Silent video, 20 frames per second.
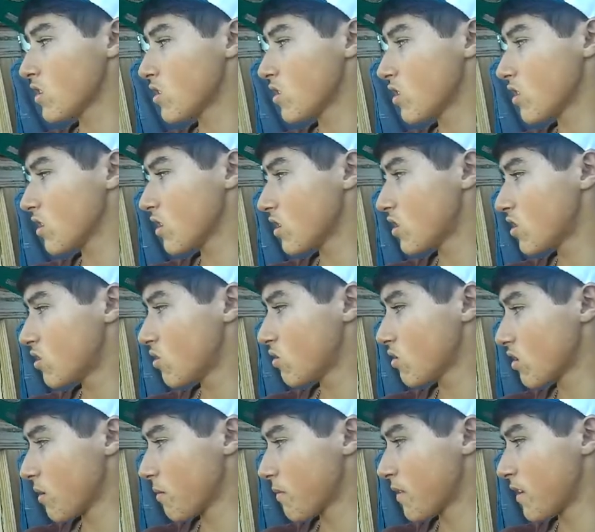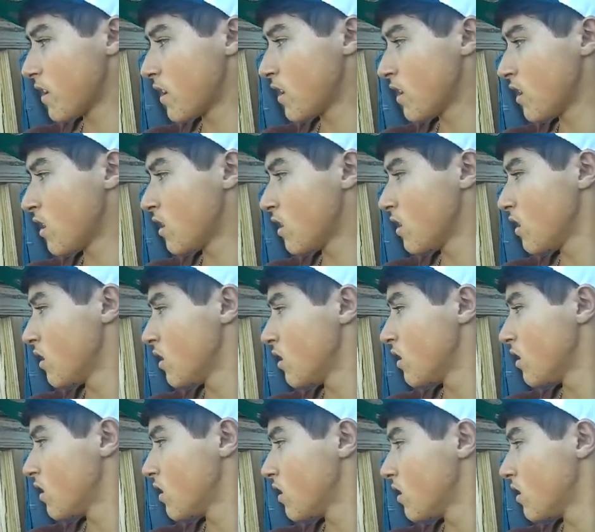let's let's do something
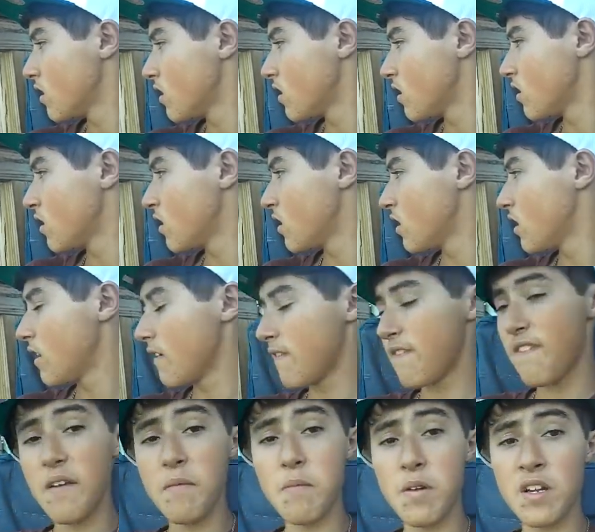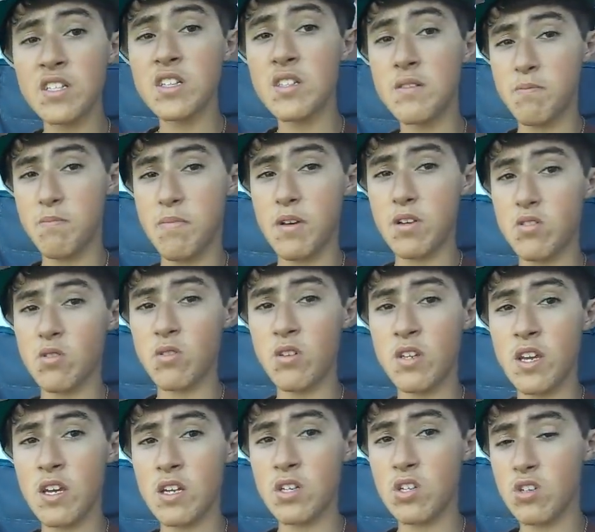pretty much that's
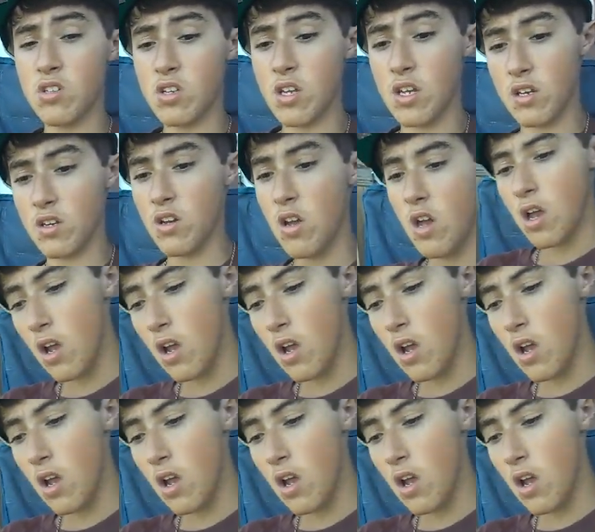what they're just like